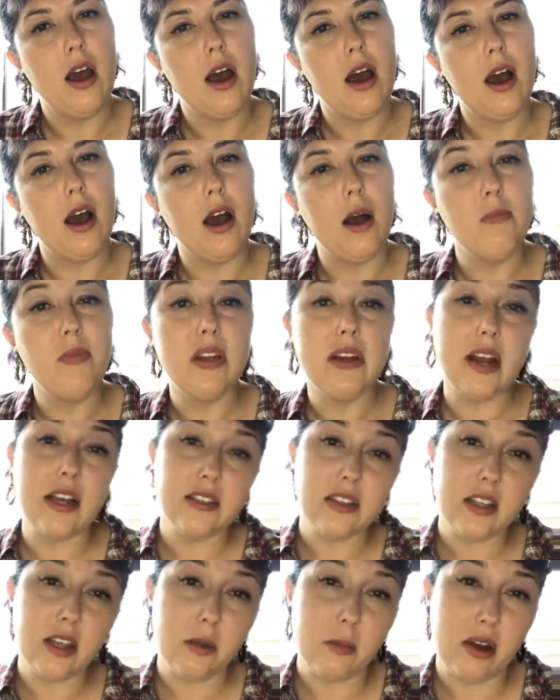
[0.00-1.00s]
The nice
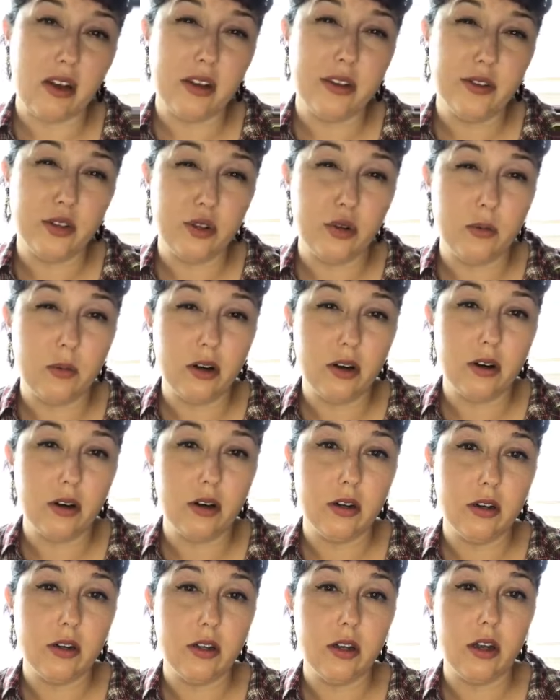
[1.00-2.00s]
thing about consumer
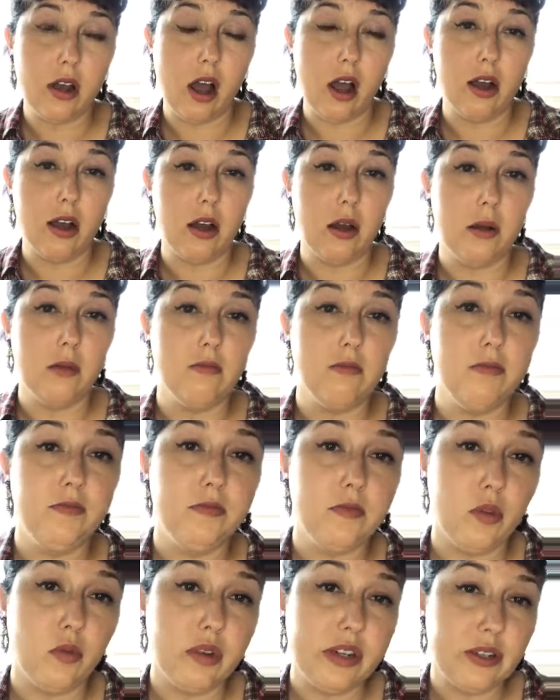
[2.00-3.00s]

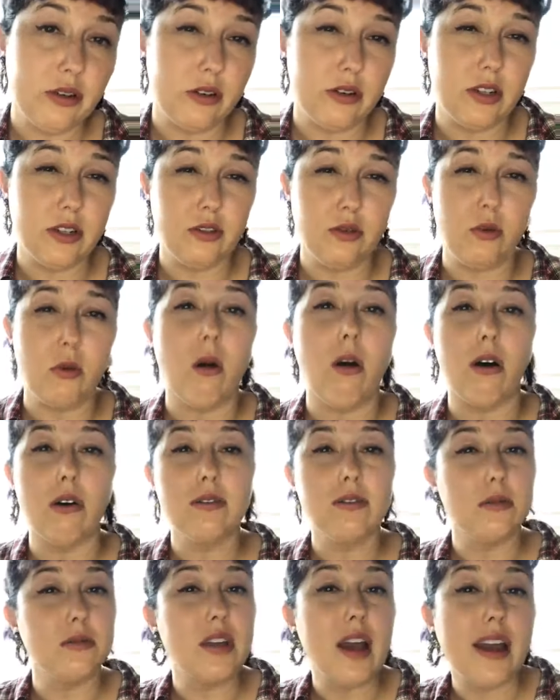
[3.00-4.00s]
research is you
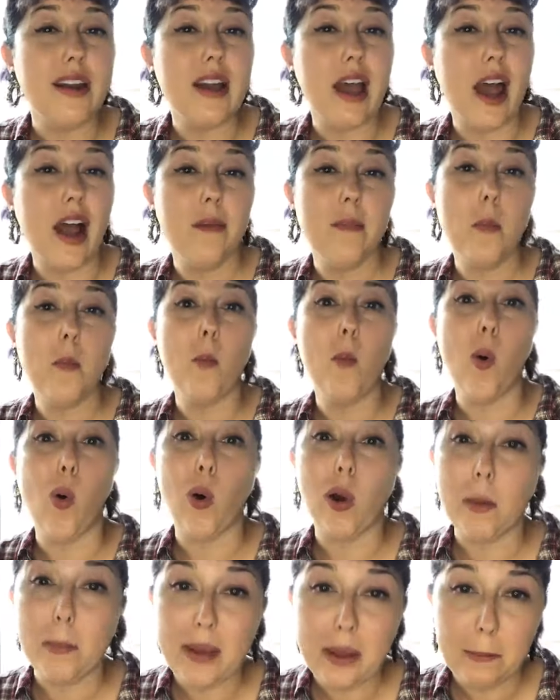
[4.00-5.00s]
also tend to have
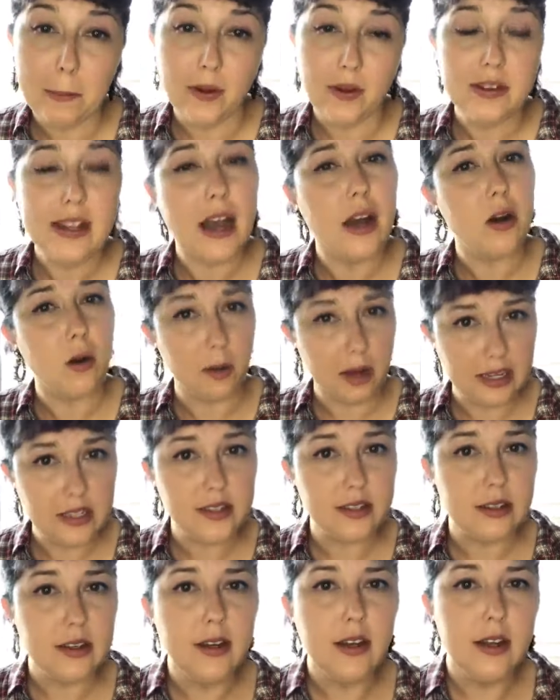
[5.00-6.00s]
more people, not
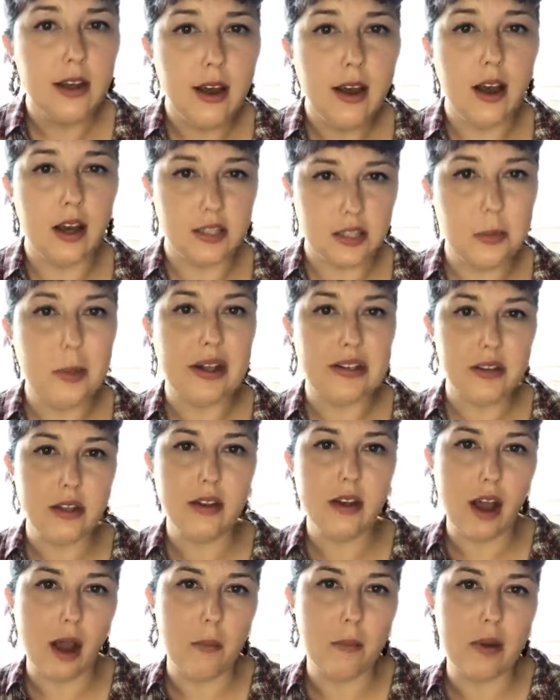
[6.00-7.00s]
always, it depends on the
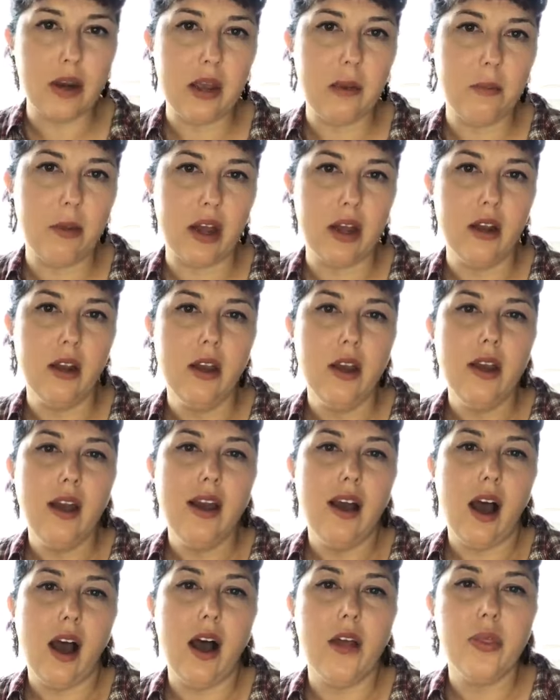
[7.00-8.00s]
company, but
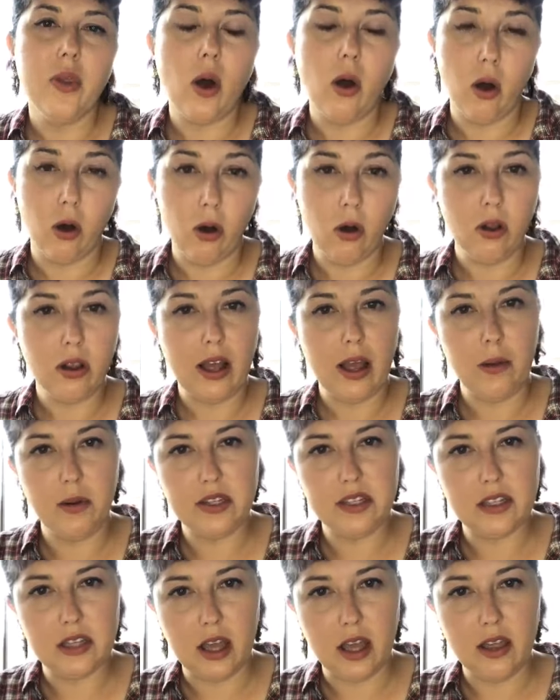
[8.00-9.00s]
on the whole, I would
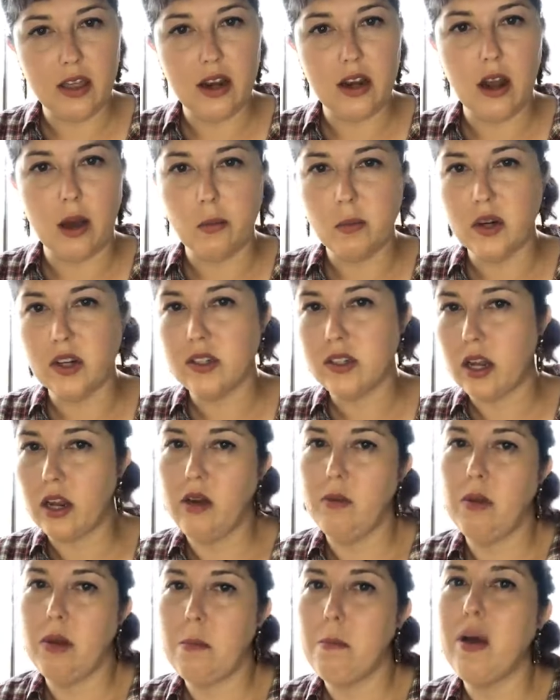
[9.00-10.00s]
say the numbers tend
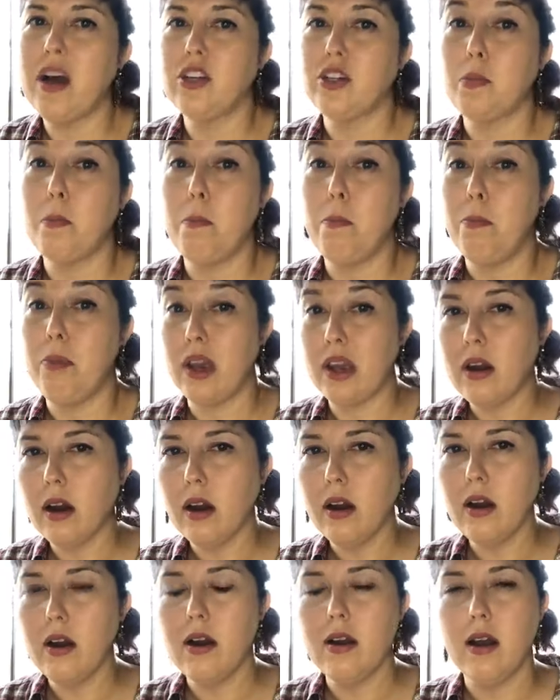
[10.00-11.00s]
to be much bigger,
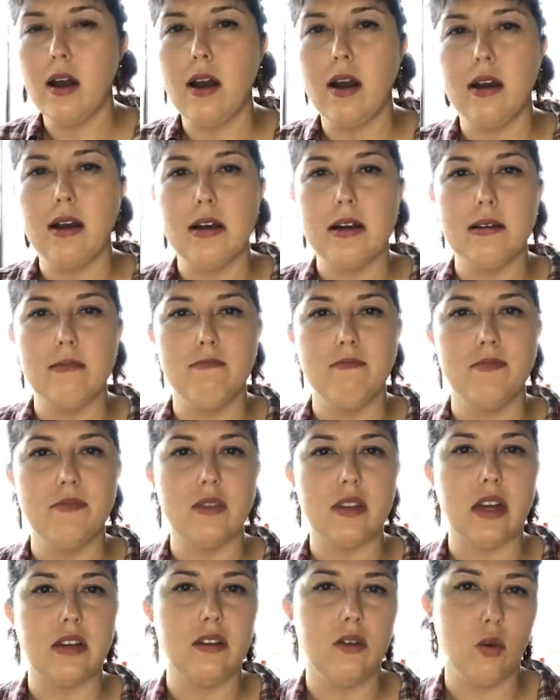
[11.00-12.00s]

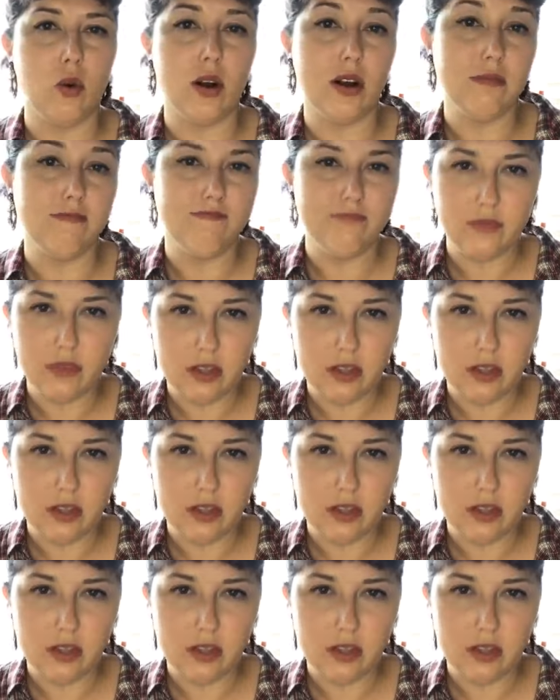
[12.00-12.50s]
or